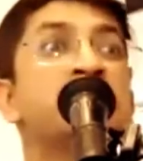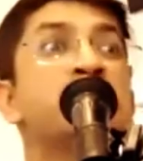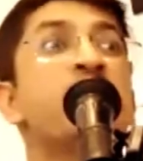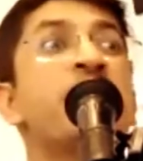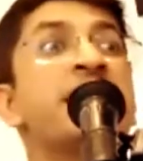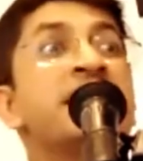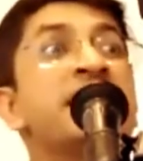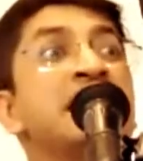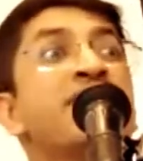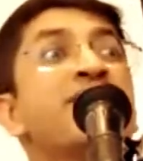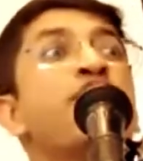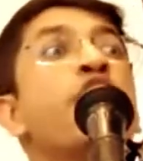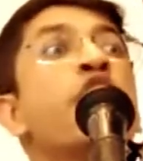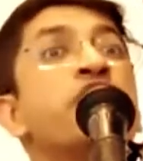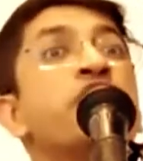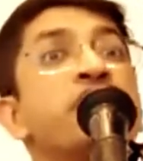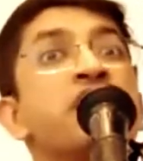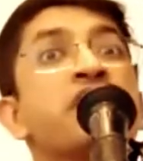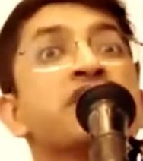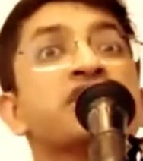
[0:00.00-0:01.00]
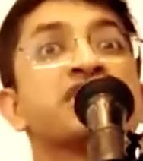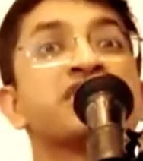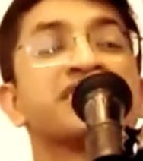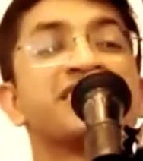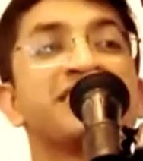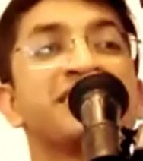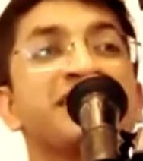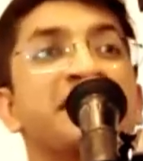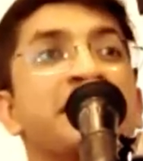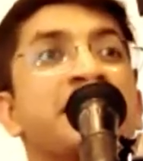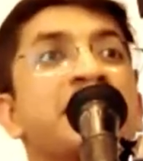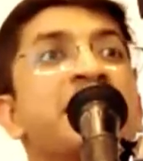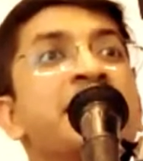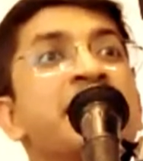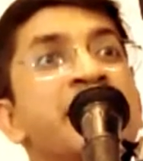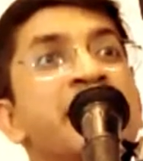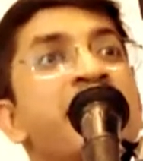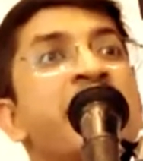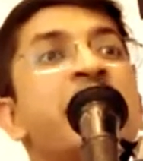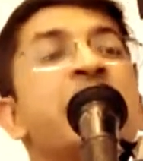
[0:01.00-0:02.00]
24 years
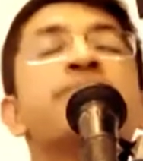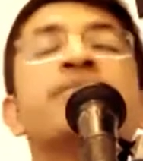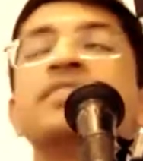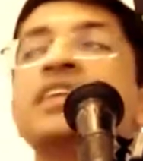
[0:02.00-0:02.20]
living in